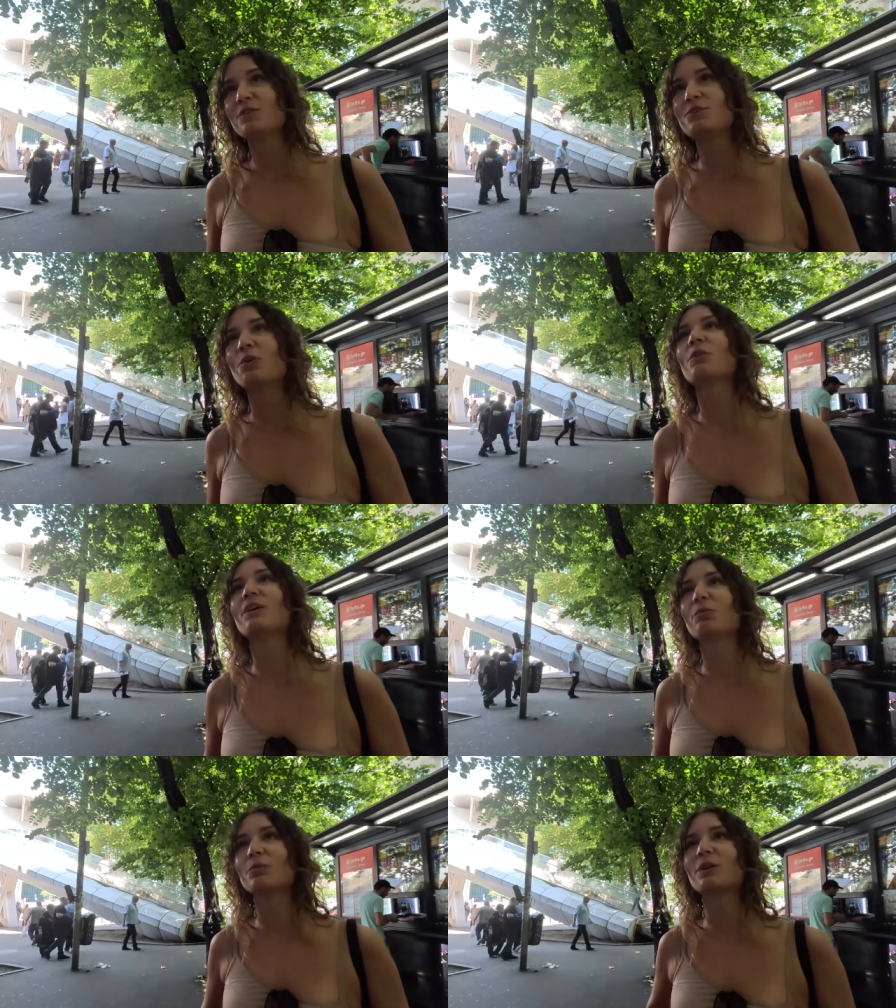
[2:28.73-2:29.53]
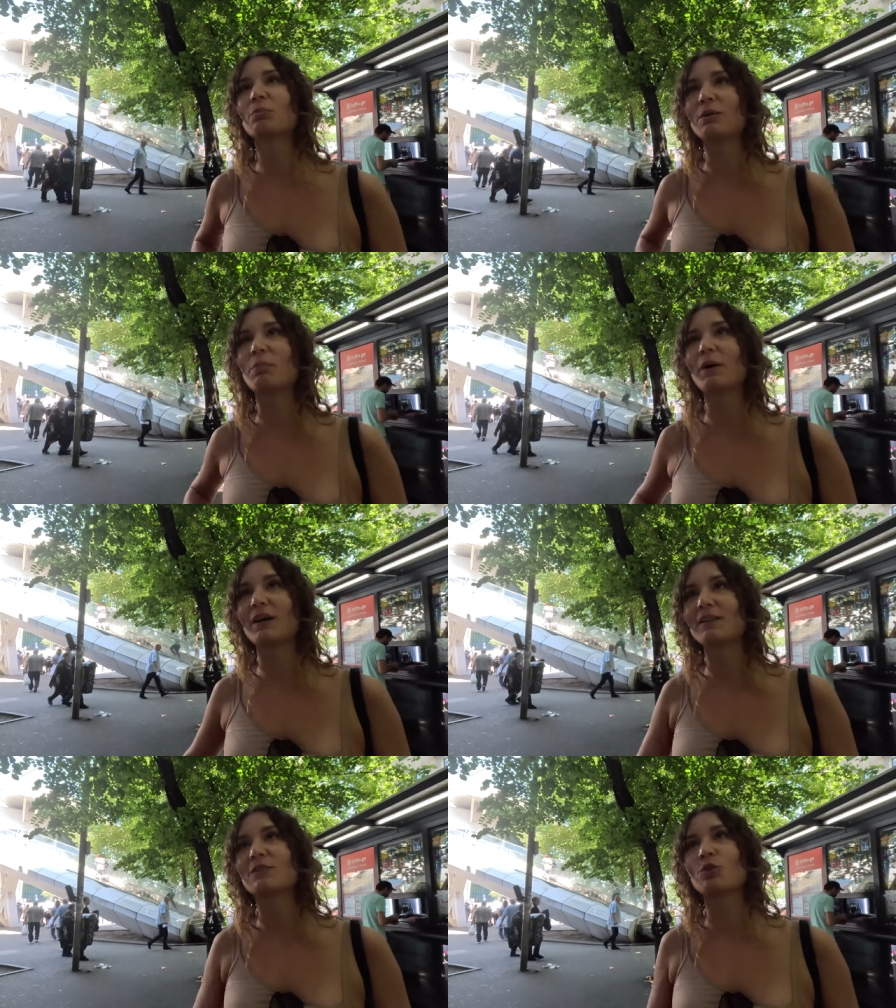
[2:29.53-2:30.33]
so they will
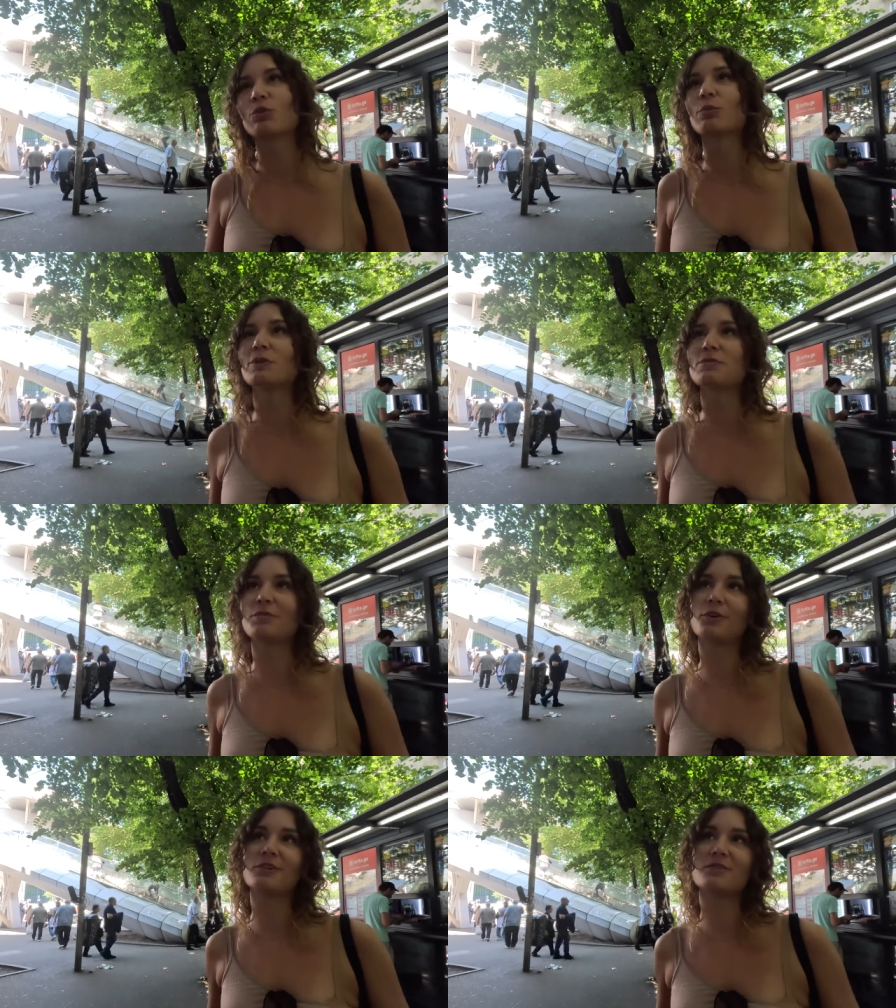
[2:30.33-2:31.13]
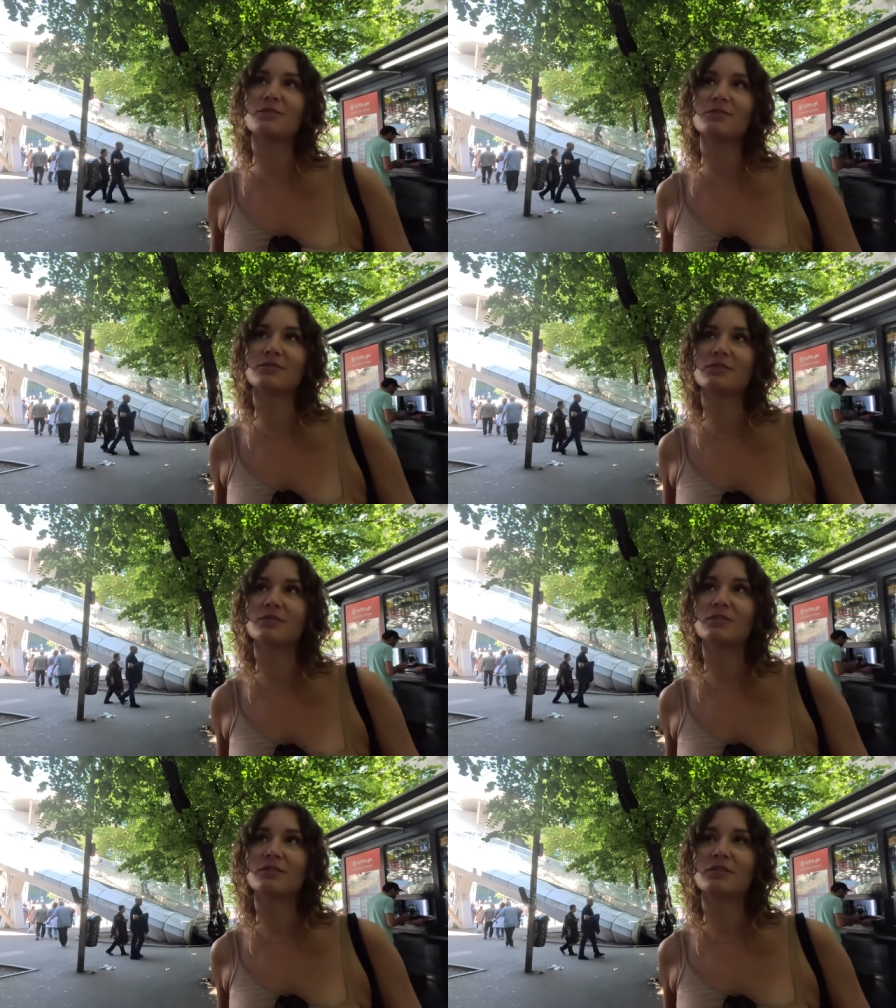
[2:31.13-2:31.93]
prepare the documents for us.
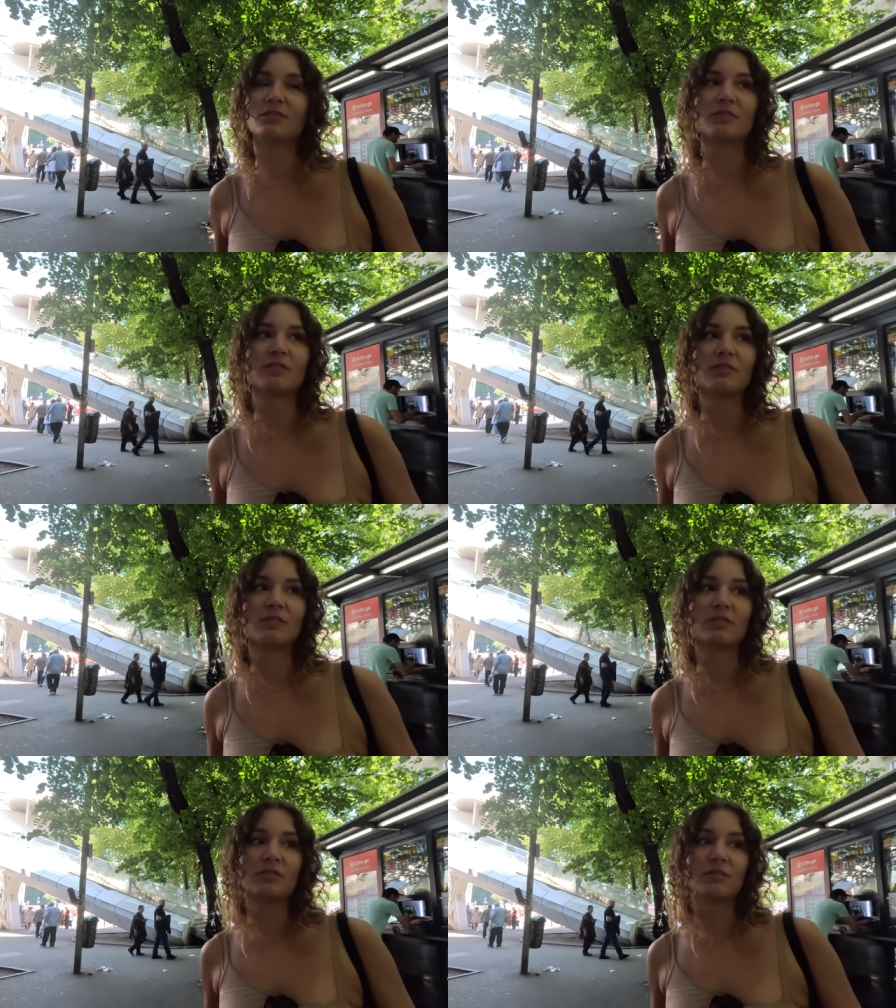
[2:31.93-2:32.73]
So where do we find them?